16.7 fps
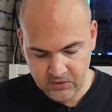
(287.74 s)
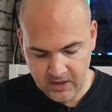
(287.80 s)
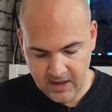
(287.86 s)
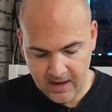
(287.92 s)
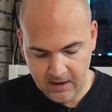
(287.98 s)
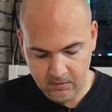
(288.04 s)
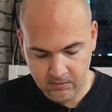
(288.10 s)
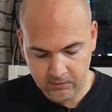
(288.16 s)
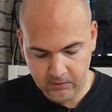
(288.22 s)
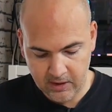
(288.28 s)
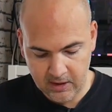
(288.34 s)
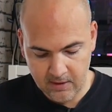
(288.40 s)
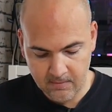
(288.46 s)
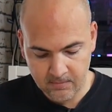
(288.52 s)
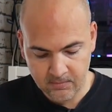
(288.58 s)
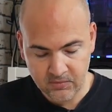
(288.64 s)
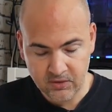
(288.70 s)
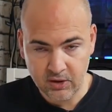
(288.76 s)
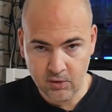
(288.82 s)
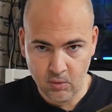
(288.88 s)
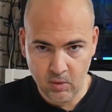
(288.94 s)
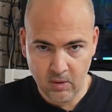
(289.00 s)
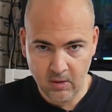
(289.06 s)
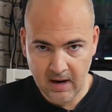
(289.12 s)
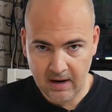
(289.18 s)
then obviously you
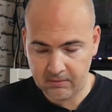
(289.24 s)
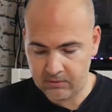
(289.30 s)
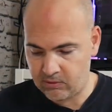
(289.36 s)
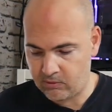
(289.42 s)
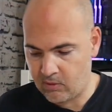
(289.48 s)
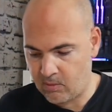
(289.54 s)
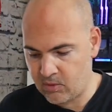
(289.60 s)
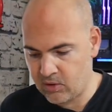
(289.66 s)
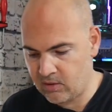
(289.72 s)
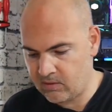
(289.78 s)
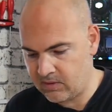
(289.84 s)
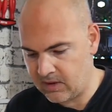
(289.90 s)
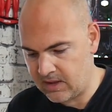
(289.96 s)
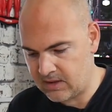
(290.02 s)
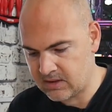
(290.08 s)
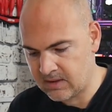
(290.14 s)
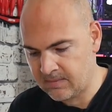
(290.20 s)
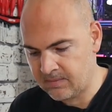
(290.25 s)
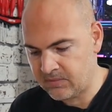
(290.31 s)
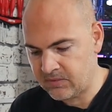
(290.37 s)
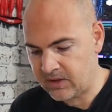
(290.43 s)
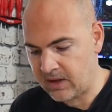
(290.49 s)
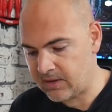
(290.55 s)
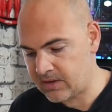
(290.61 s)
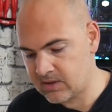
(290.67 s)
will have to remove these.
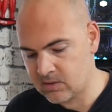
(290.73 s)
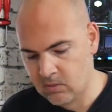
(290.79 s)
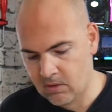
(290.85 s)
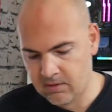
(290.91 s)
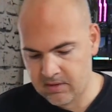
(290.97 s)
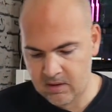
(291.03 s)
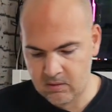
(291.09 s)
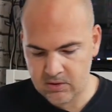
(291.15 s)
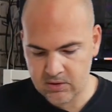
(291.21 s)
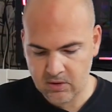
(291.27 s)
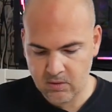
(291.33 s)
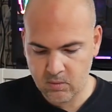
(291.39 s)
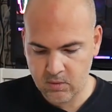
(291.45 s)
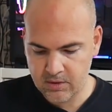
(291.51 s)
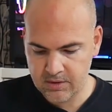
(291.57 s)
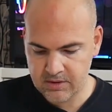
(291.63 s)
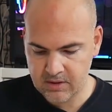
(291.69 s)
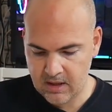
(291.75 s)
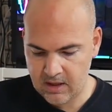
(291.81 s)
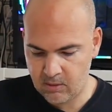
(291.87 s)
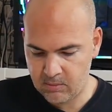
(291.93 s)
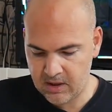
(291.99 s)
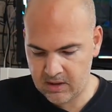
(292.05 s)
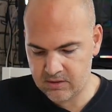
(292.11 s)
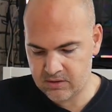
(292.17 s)
Now this is one thing which I was a
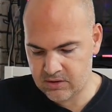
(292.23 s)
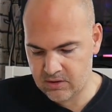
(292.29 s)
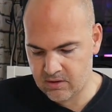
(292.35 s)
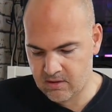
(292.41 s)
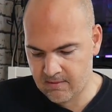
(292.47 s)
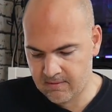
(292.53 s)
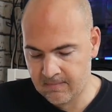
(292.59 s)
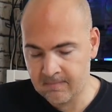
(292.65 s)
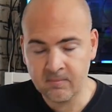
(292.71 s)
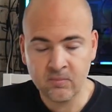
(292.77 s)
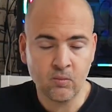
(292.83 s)
little bit concerned of.